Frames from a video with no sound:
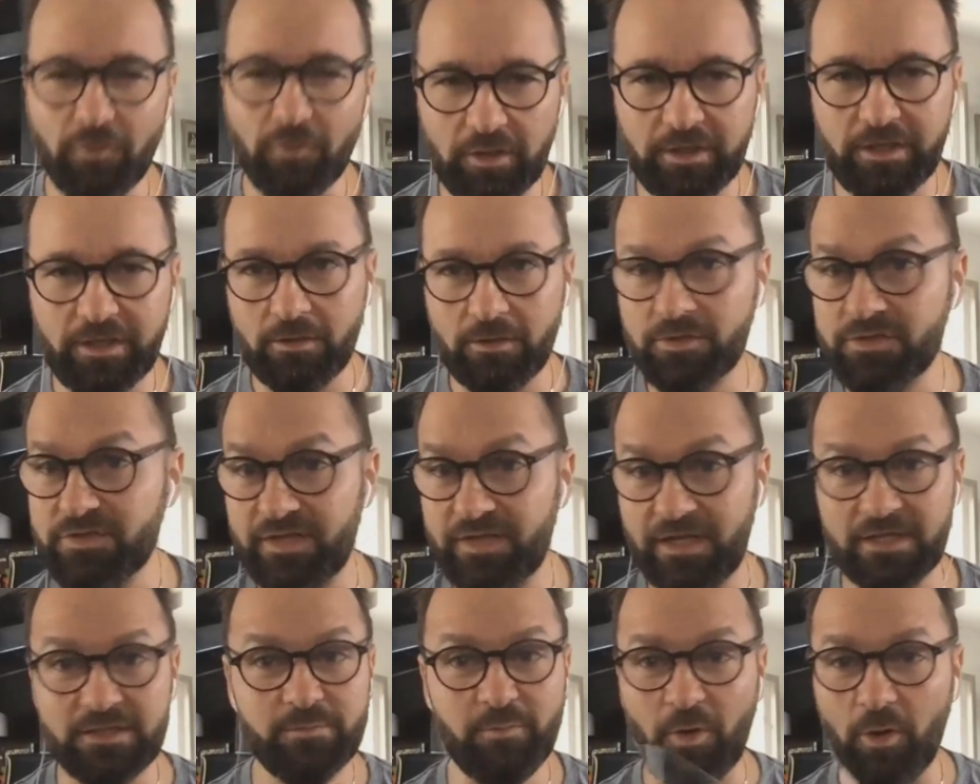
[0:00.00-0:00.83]

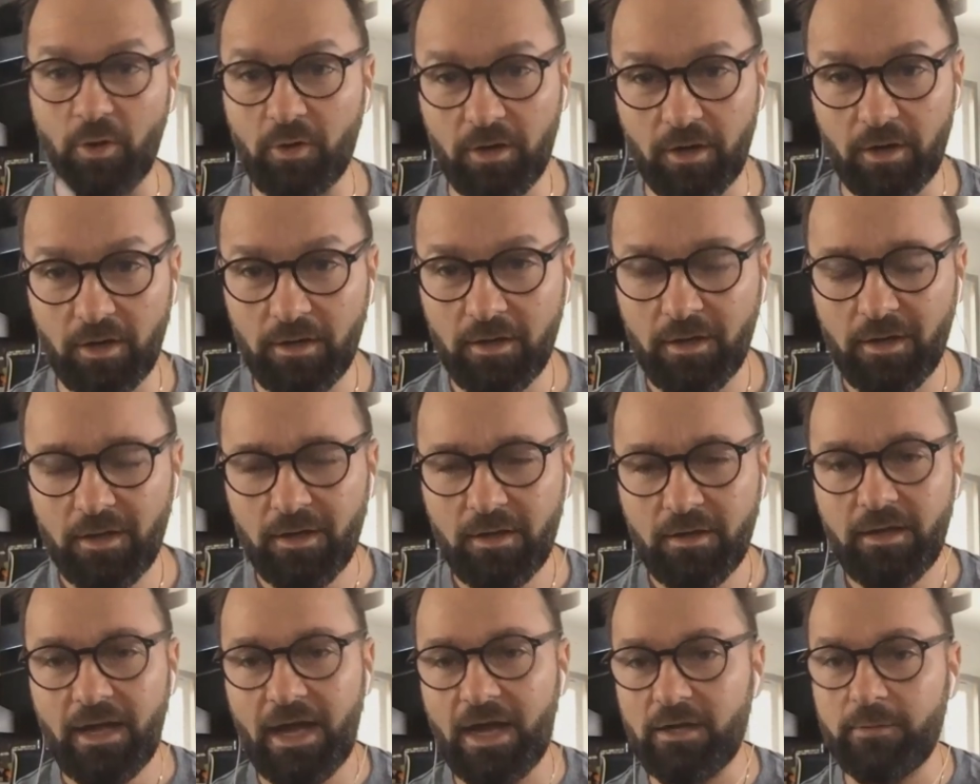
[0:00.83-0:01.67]
understands poker
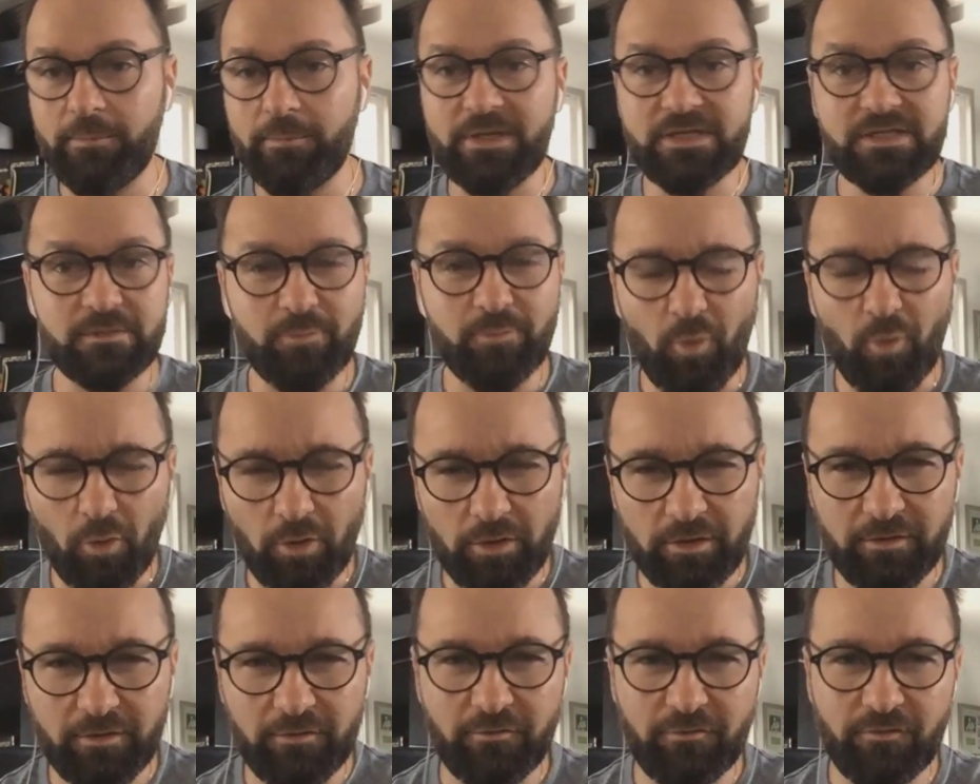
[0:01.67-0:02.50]
how to be
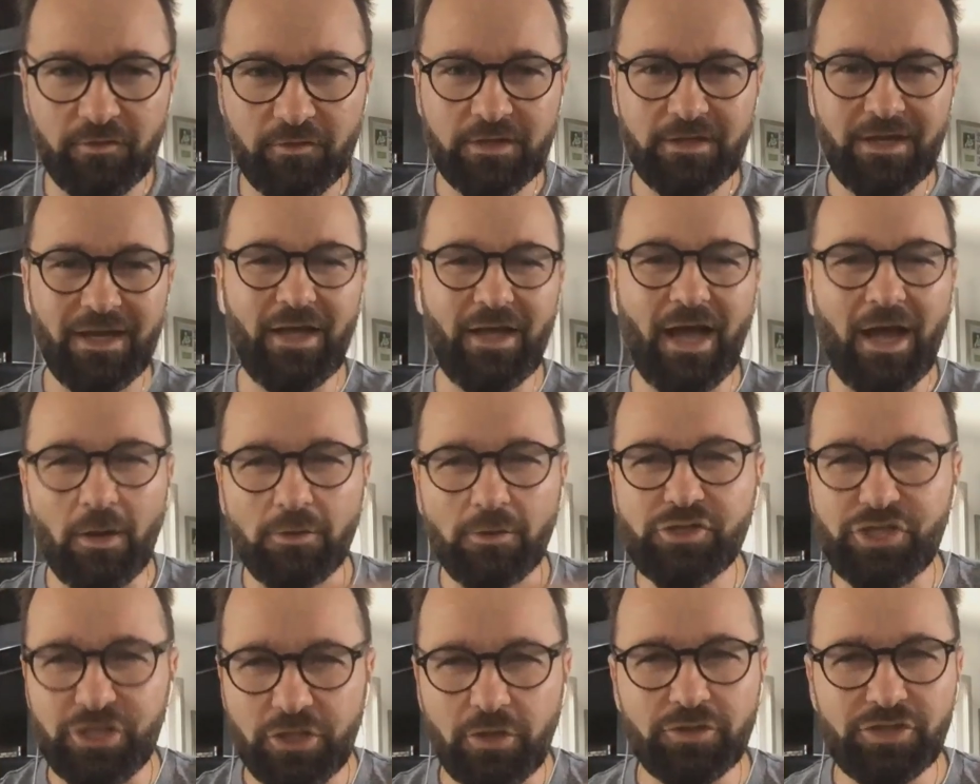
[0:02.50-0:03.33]
supportive how she
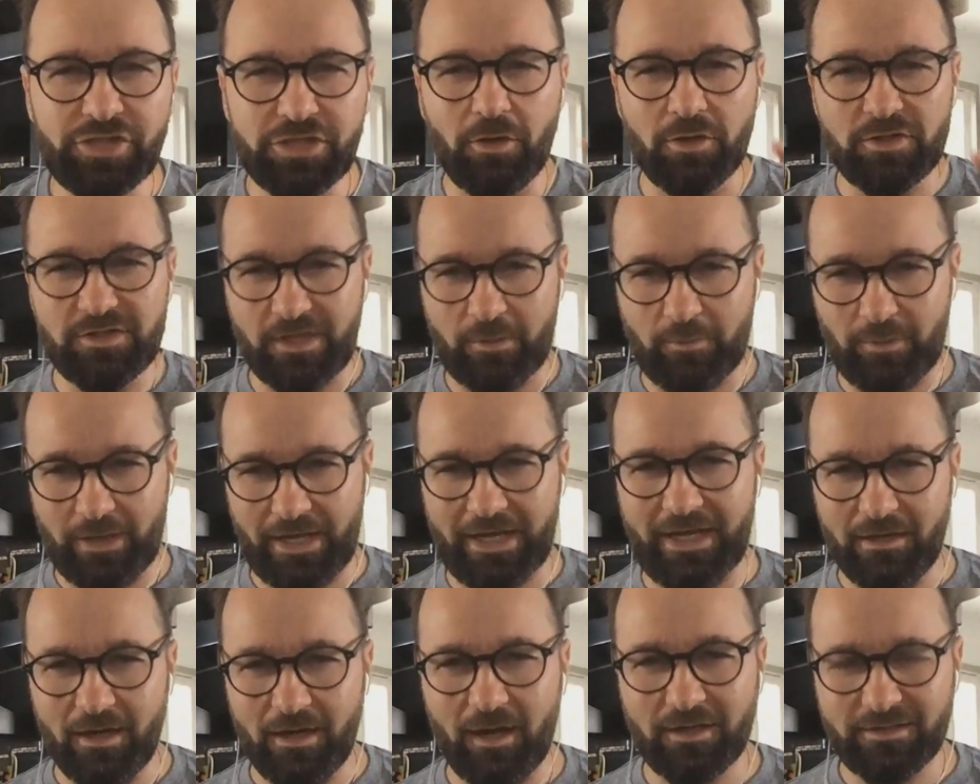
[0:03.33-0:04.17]
you know she knows like when i get
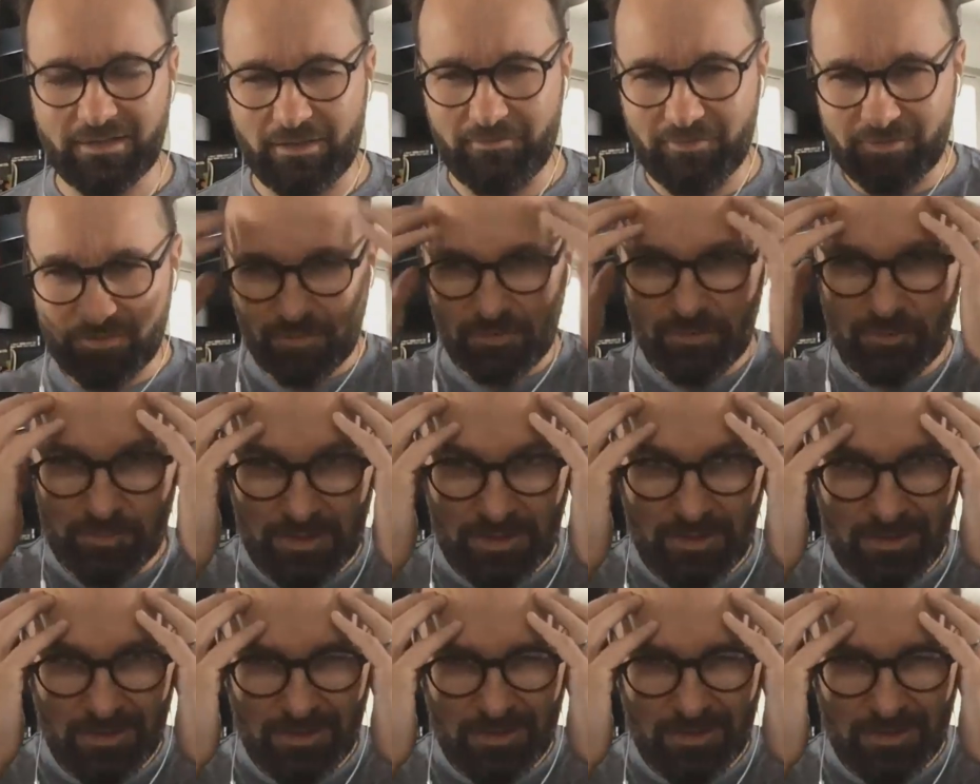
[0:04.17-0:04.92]
knocked out of a tournament